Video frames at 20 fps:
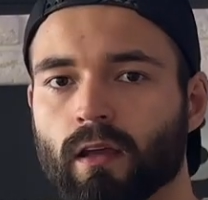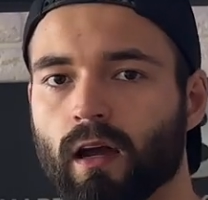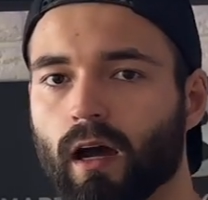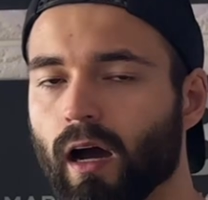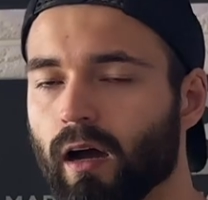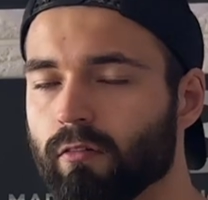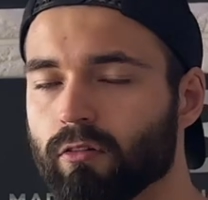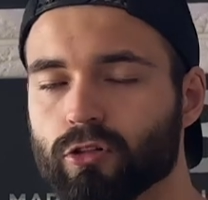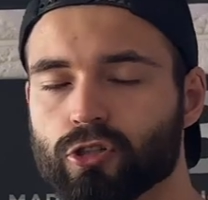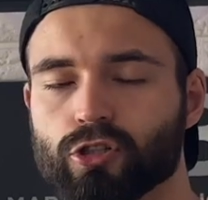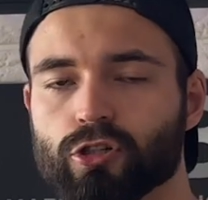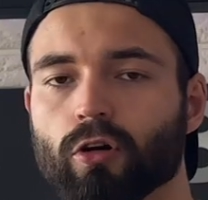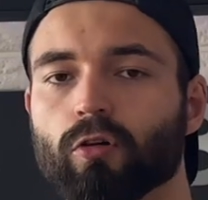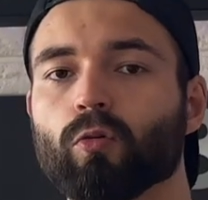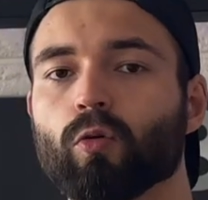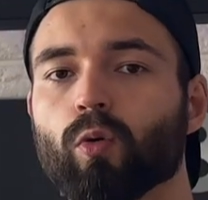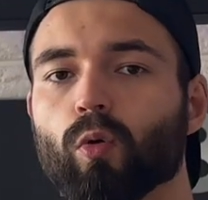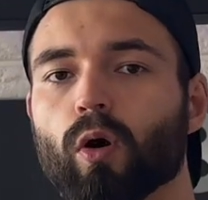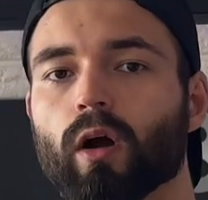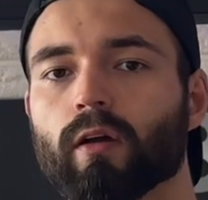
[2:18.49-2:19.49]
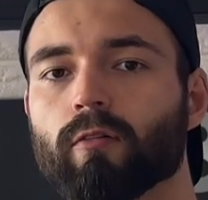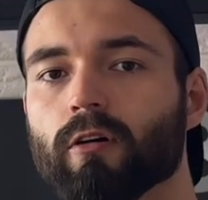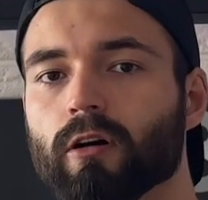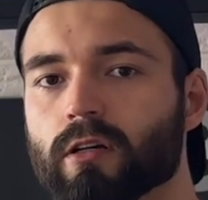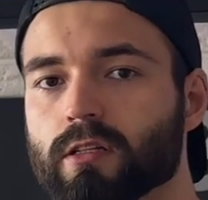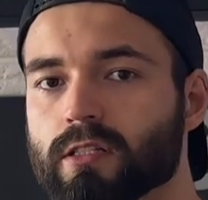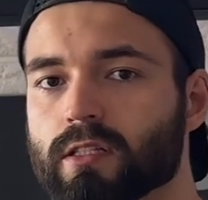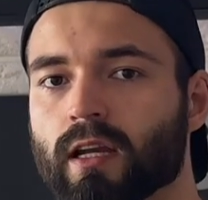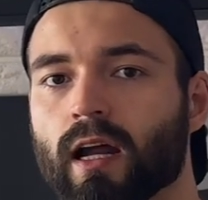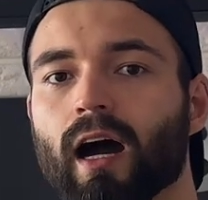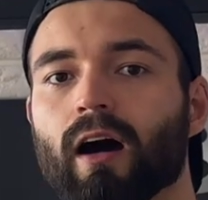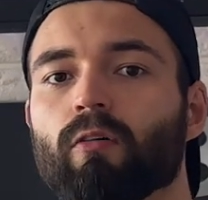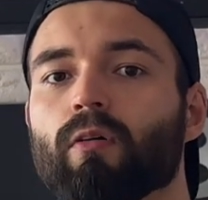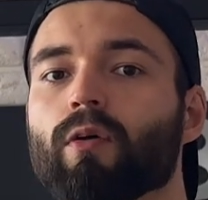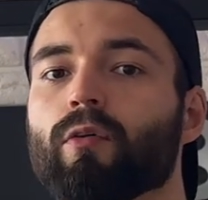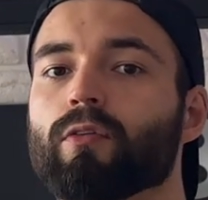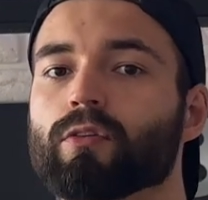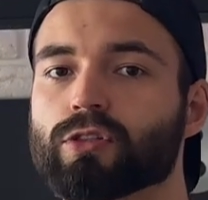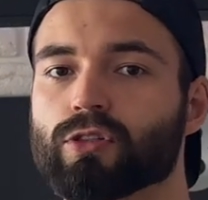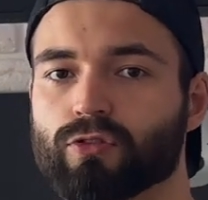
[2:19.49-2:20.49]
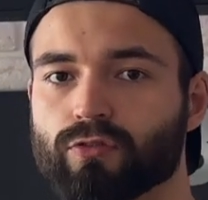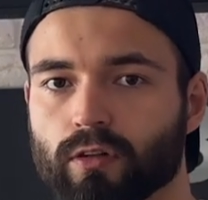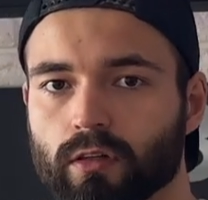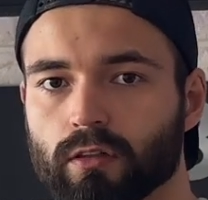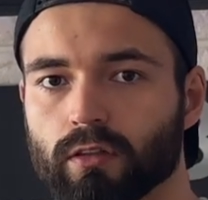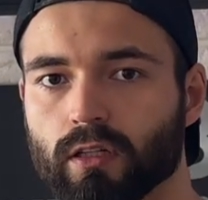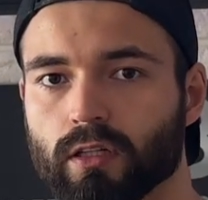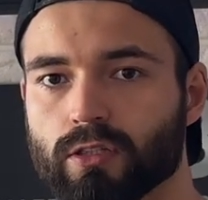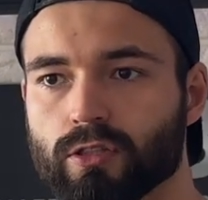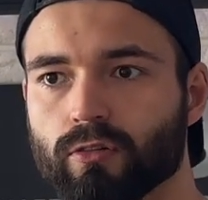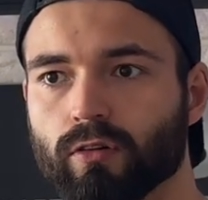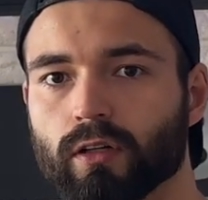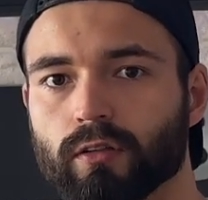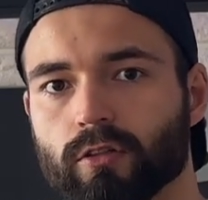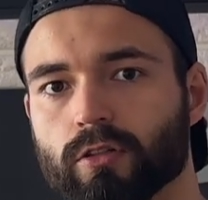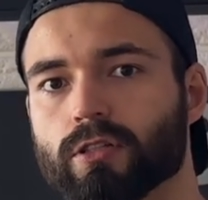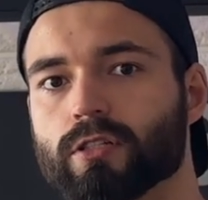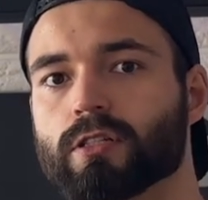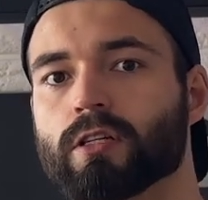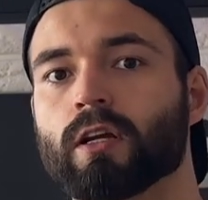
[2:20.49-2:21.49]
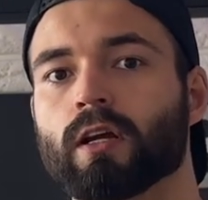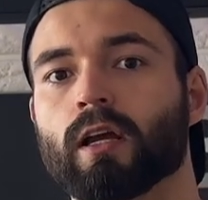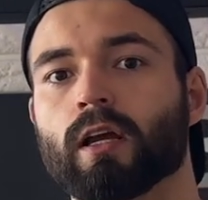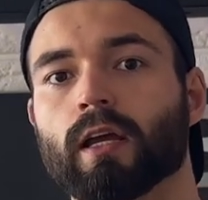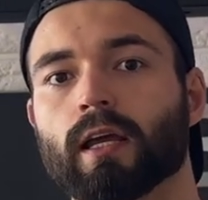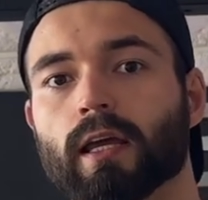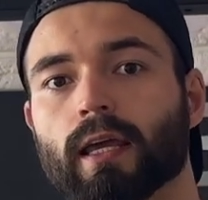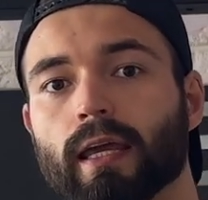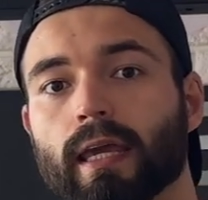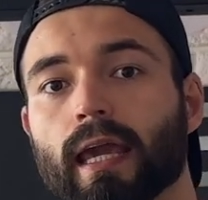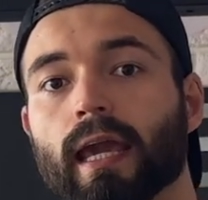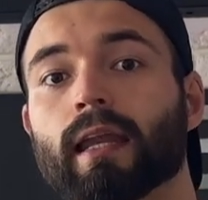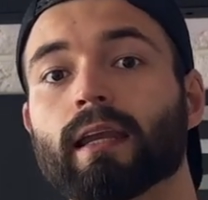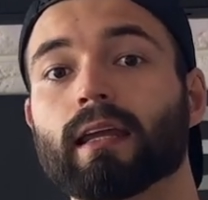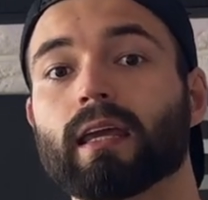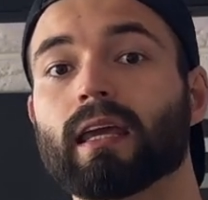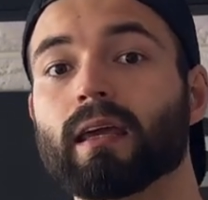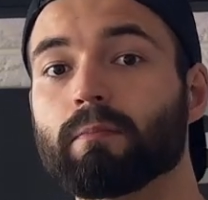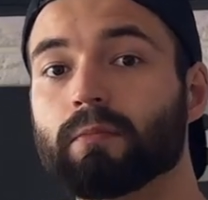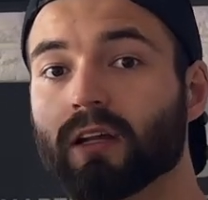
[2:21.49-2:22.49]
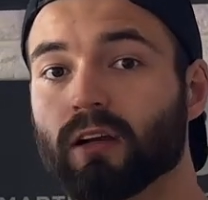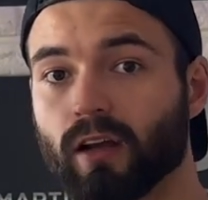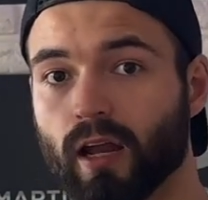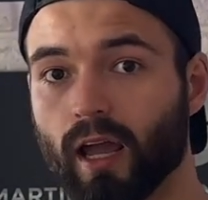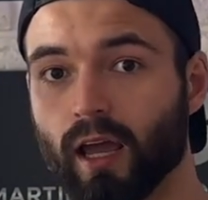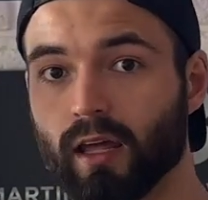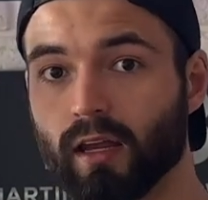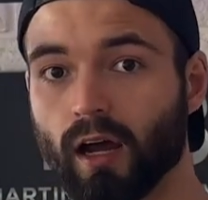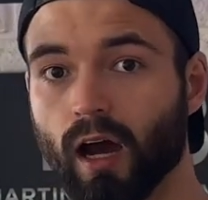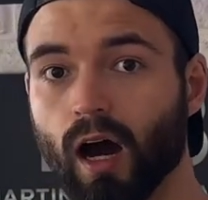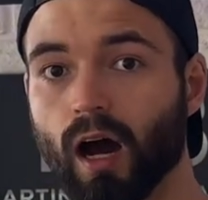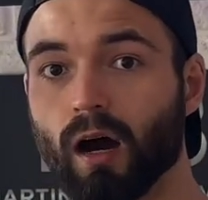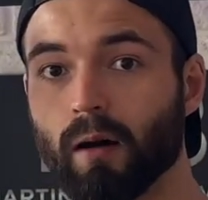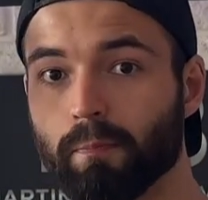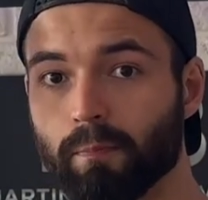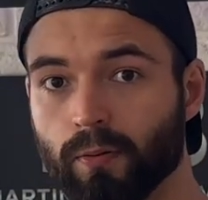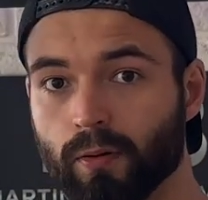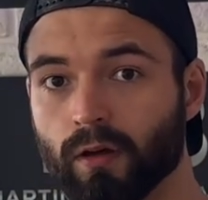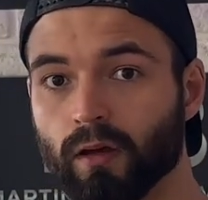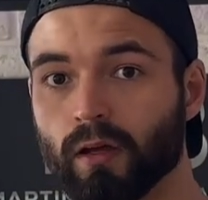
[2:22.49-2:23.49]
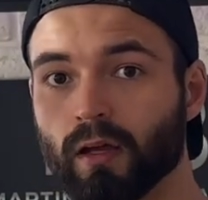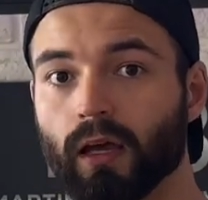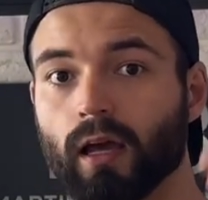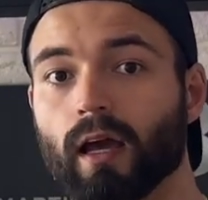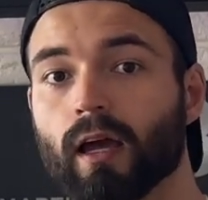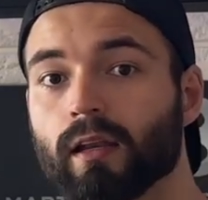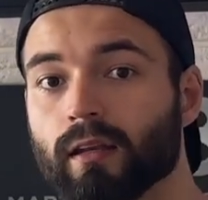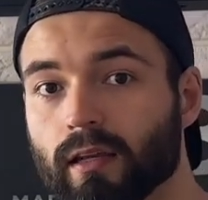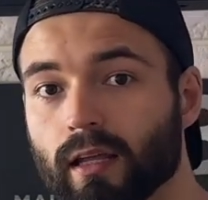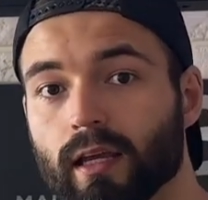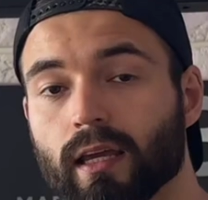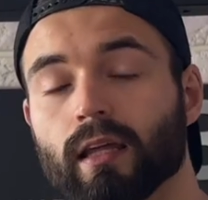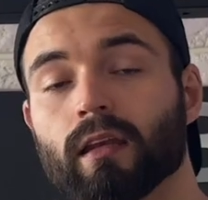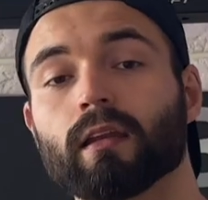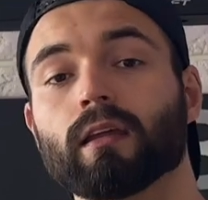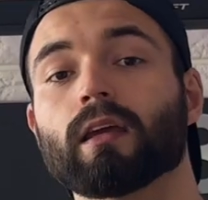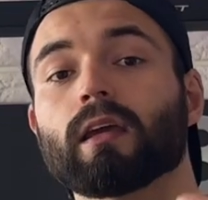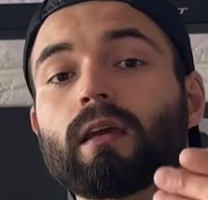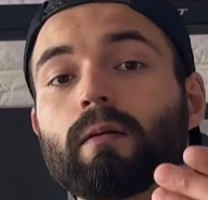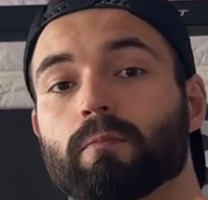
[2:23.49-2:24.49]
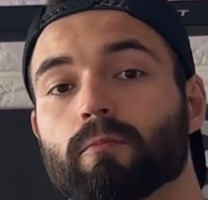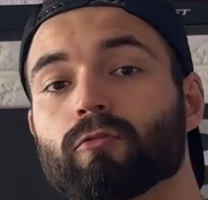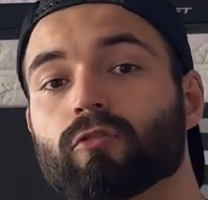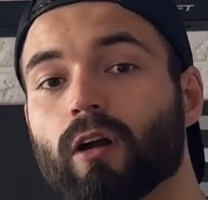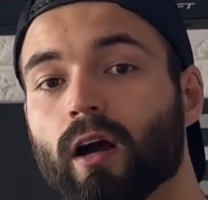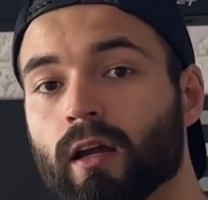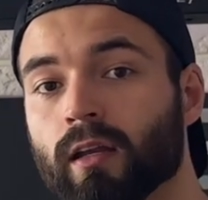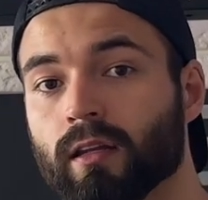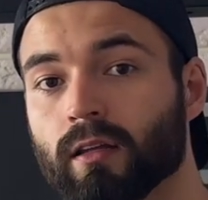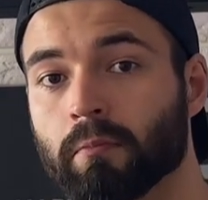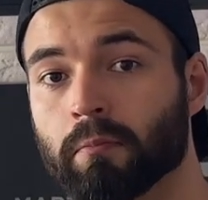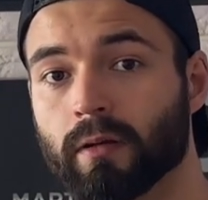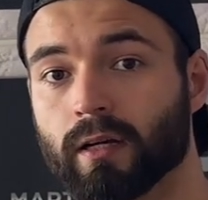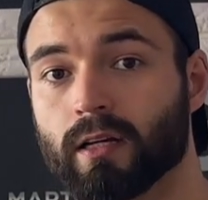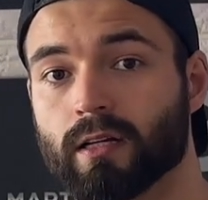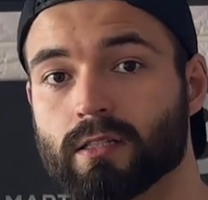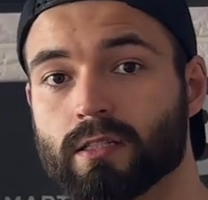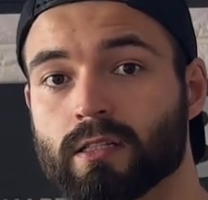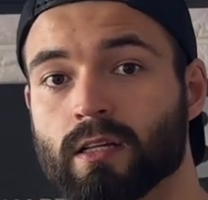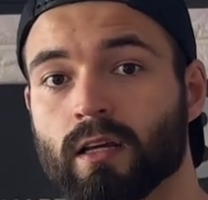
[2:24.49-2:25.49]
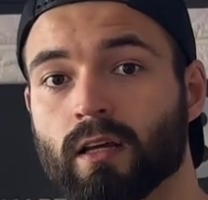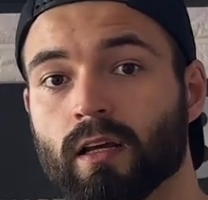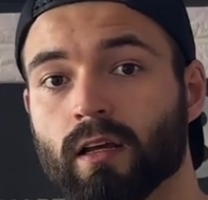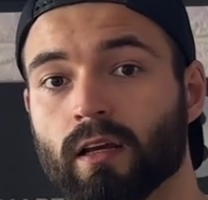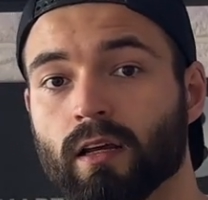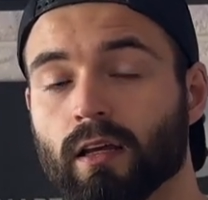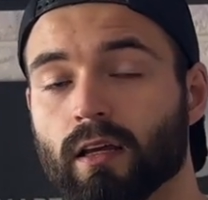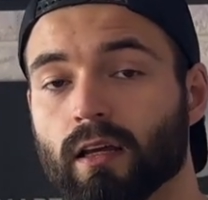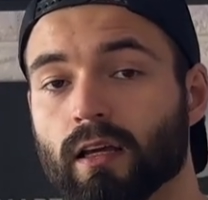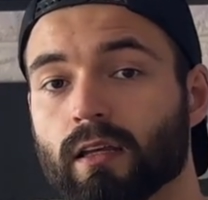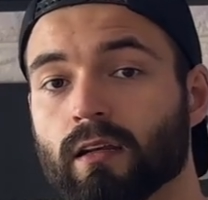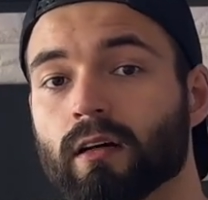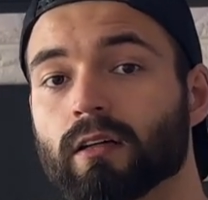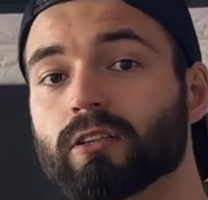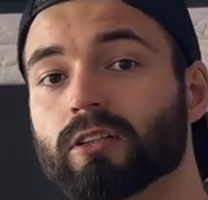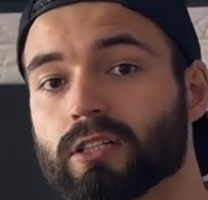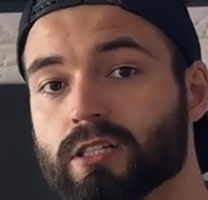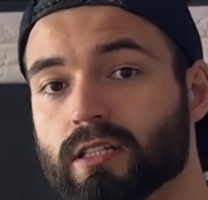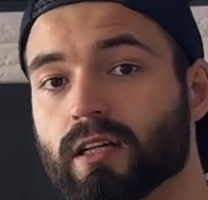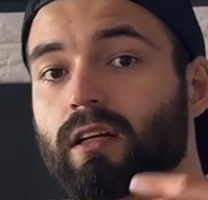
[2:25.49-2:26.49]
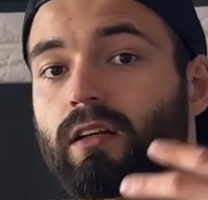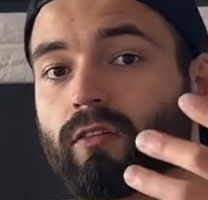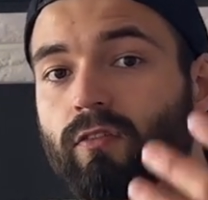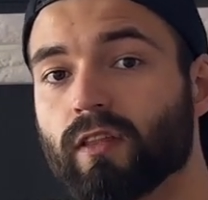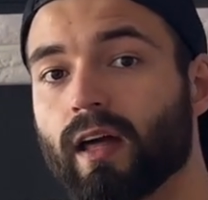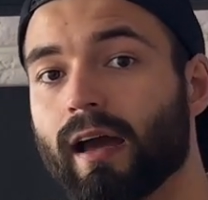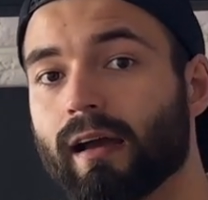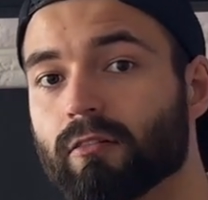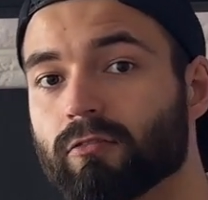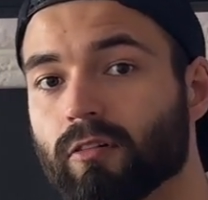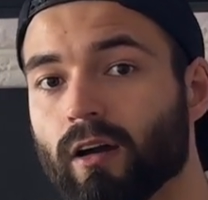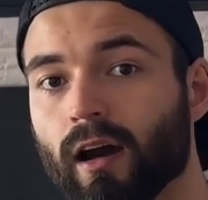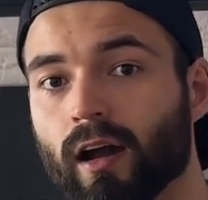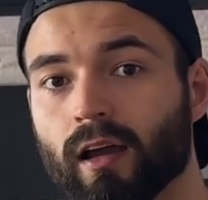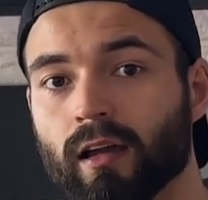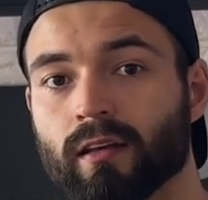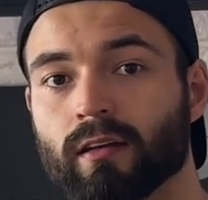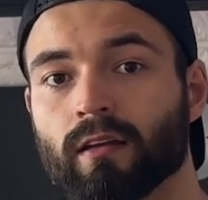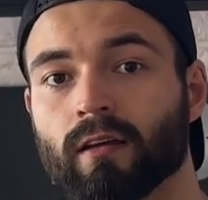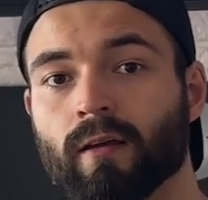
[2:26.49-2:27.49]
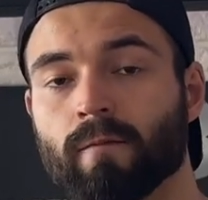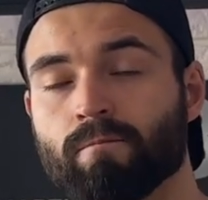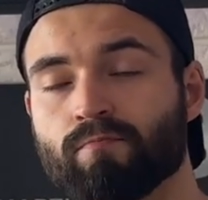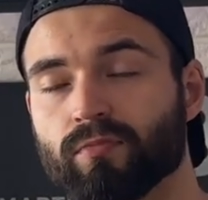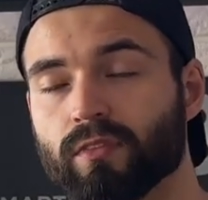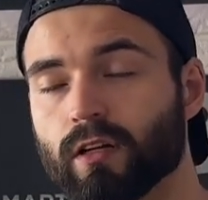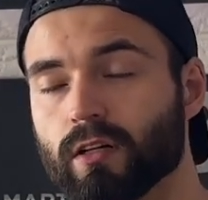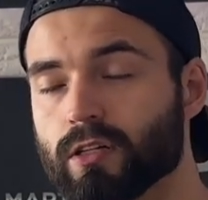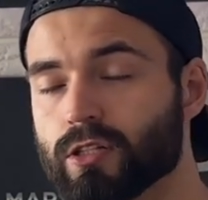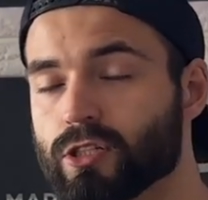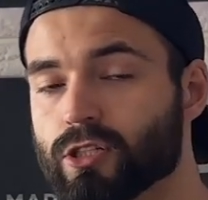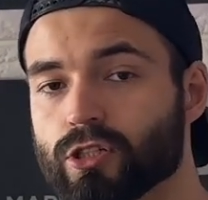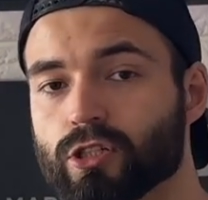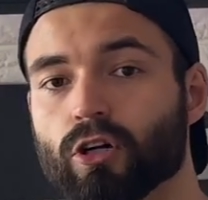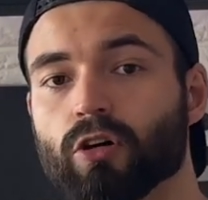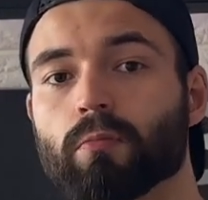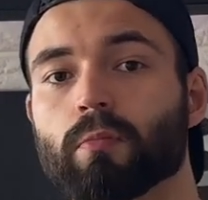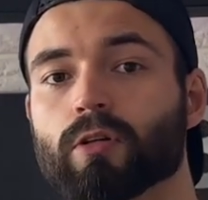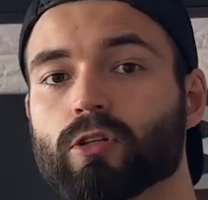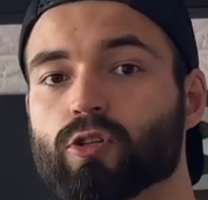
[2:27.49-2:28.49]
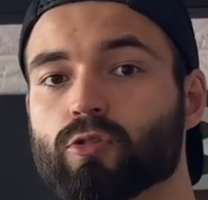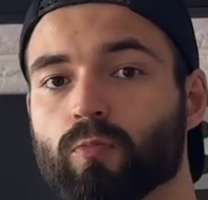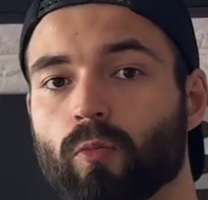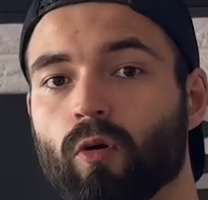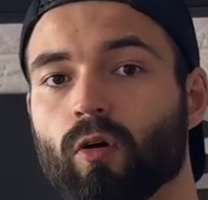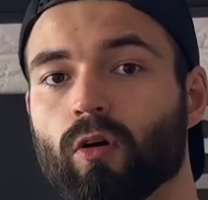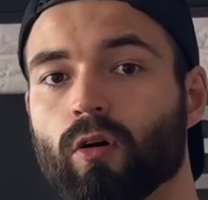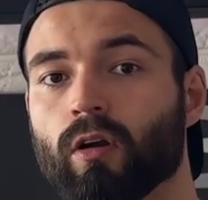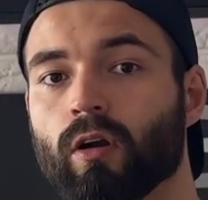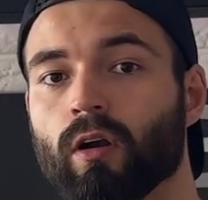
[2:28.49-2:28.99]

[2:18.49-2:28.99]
I will show who I was and how I was struggling so others can keep their head up and they can keep grinding, because in other side of that grind there is so much more.